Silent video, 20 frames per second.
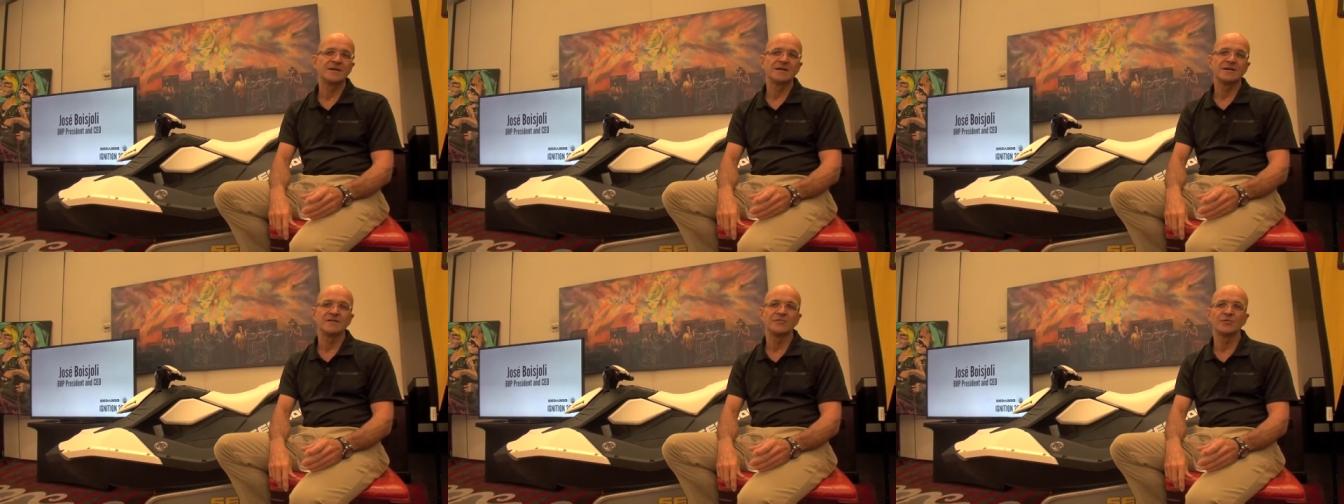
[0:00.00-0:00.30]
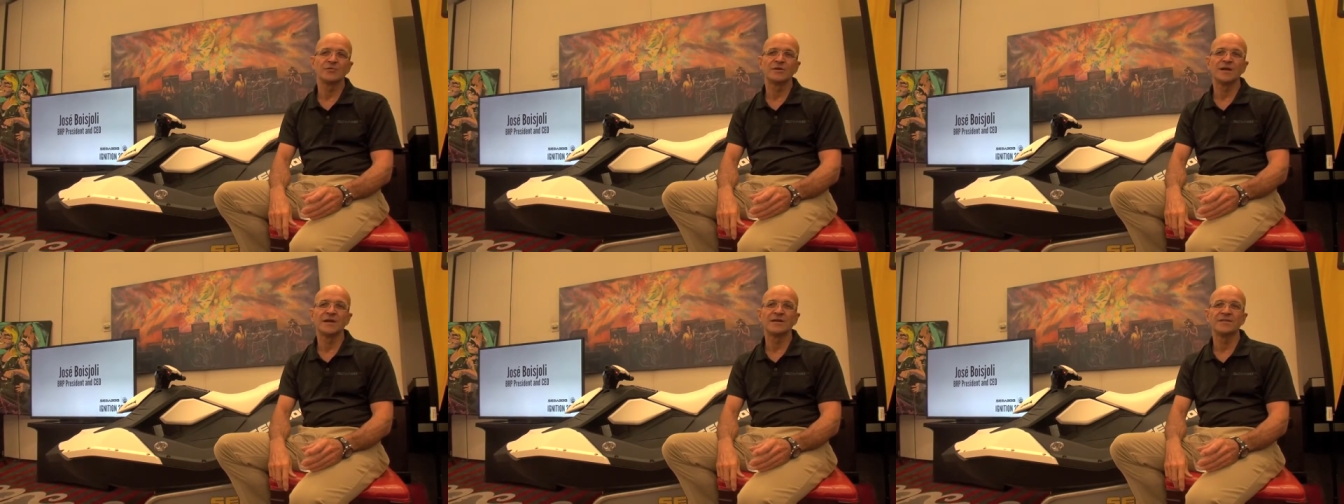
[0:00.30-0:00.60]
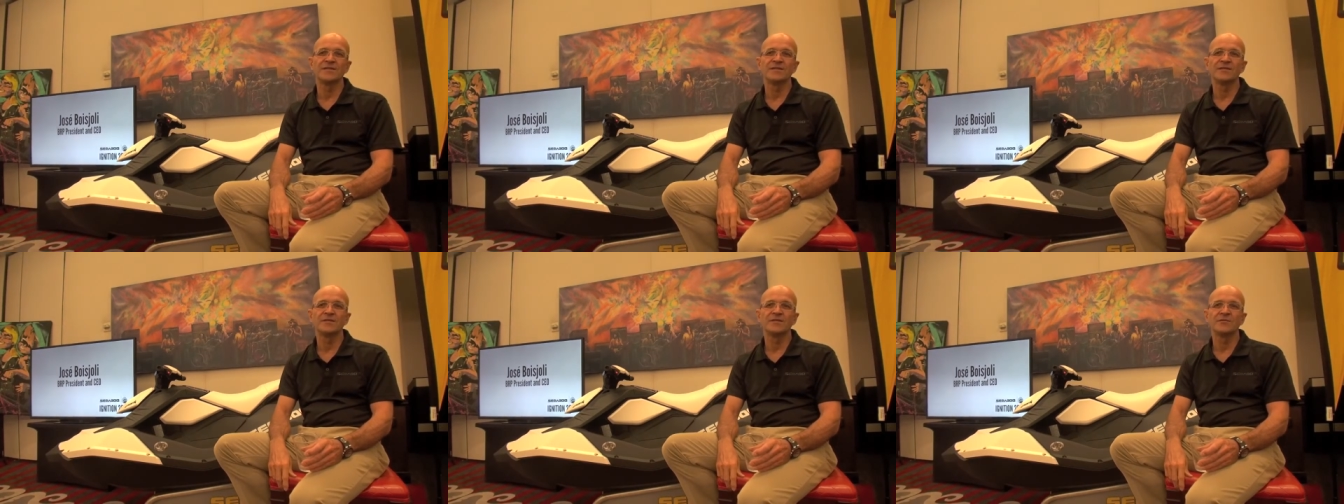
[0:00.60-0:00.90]
If we
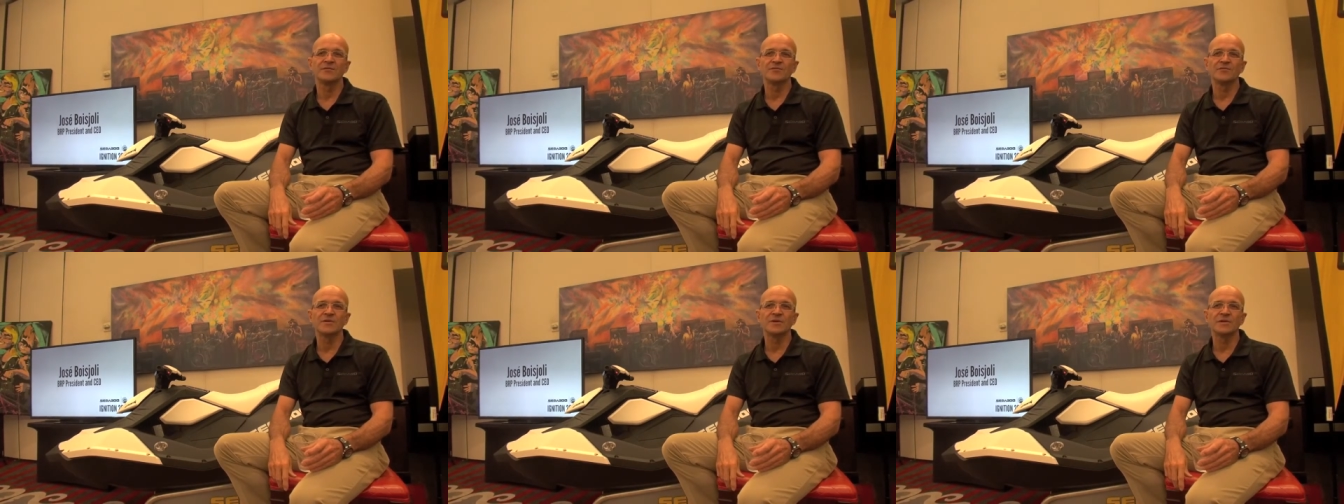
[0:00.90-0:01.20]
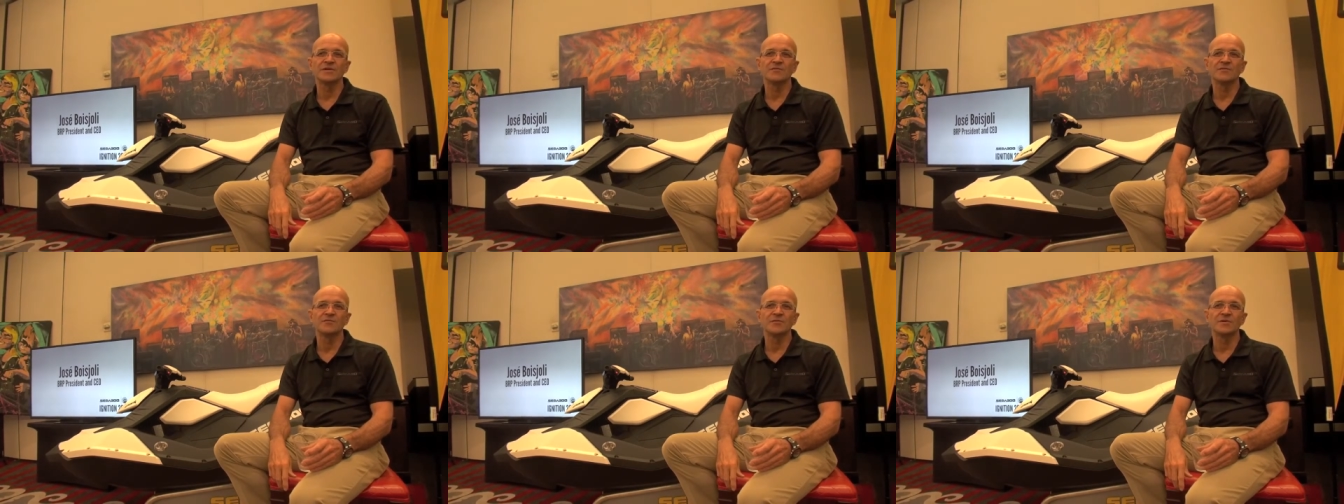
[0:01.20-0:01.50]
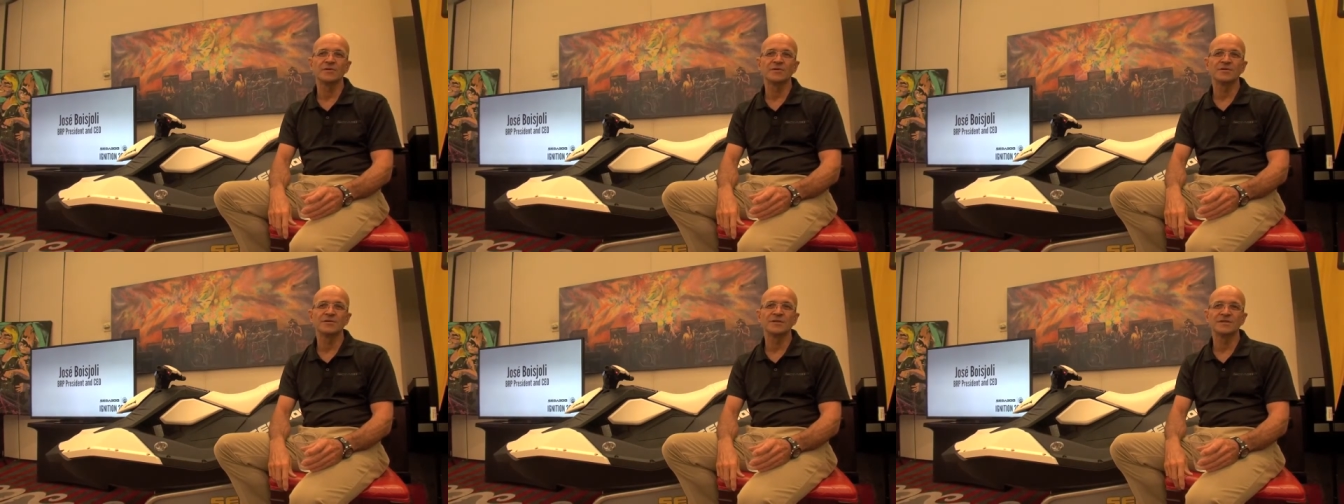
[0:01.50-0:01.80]
had
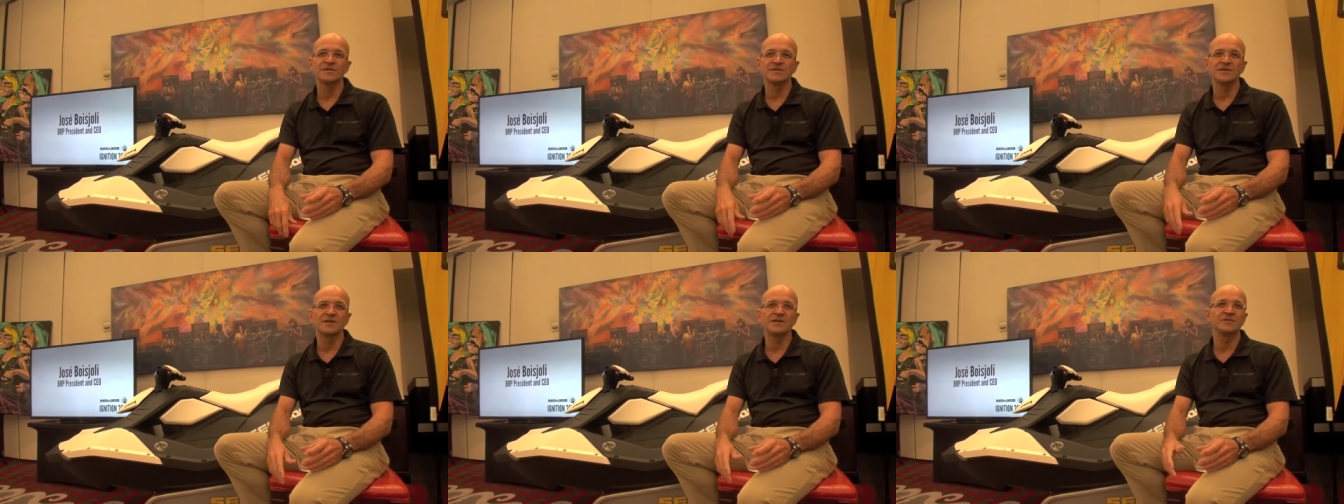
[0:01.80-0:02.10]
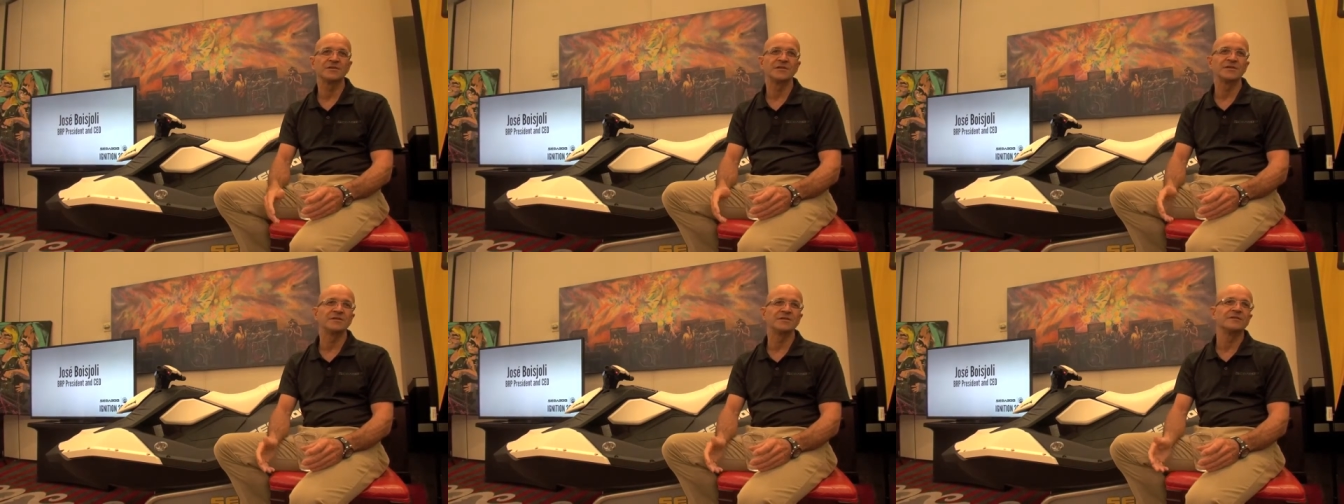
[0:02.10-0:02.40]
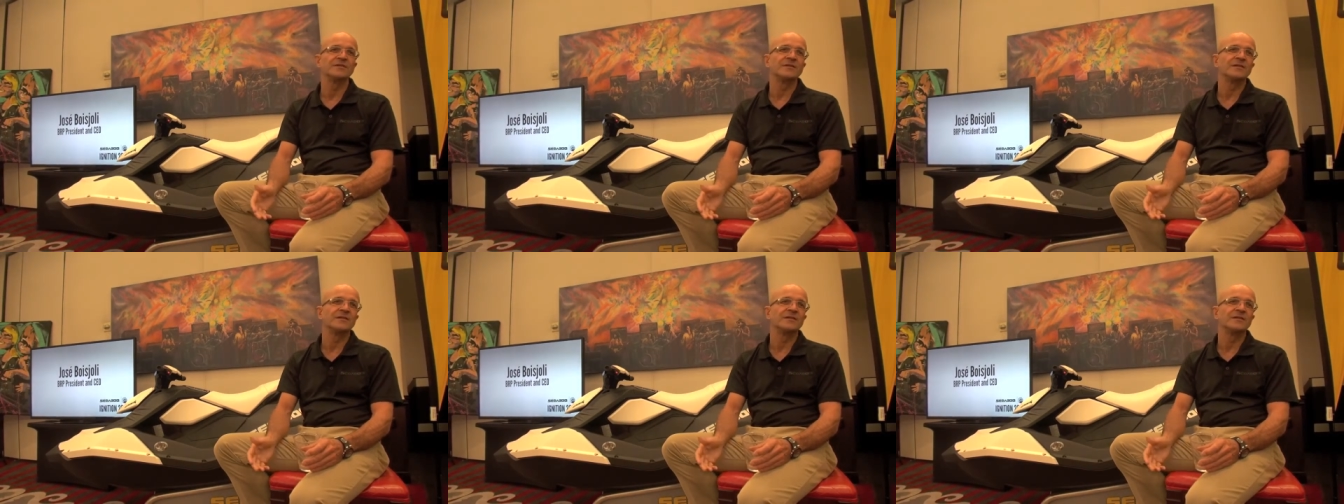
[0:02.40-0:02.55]
redesigned re,